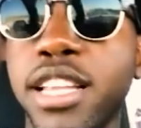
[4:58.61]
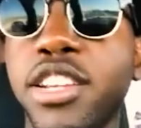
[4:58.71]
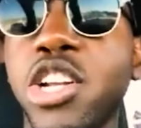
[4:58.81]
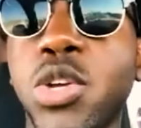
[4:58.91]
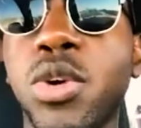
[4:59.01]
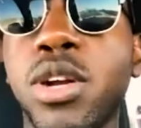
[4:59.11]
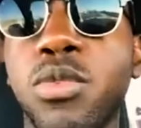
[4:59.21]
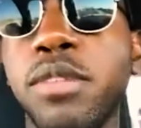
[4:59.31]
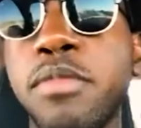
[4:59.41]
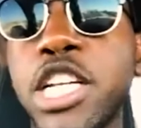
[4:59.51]
You know, you want to
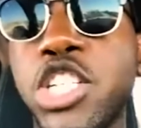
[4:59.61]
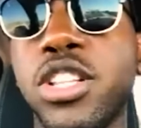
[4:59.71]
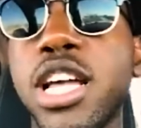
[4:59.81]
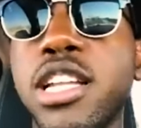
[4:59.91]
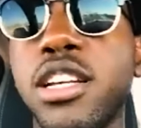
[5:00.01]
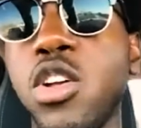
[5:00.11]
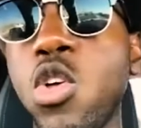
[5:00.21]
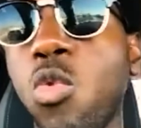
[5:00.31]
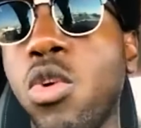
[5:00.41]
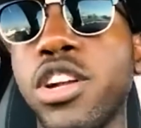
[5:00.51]
really make sure that
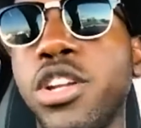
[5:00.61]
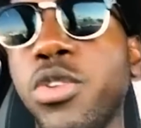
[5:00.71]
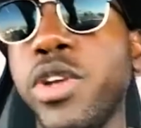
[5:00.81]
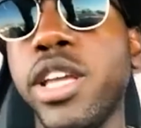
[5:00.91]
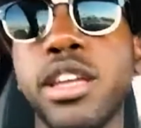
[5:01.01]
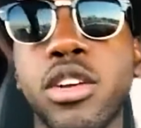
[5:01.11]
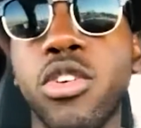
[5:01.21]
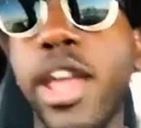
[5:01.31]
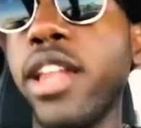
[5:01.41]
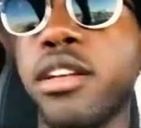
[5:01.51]
what you're doing can
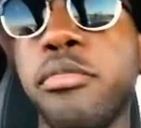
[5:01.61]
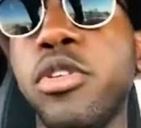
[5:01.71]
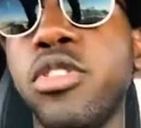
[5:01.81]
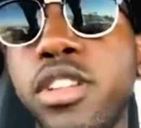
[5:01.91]
create a community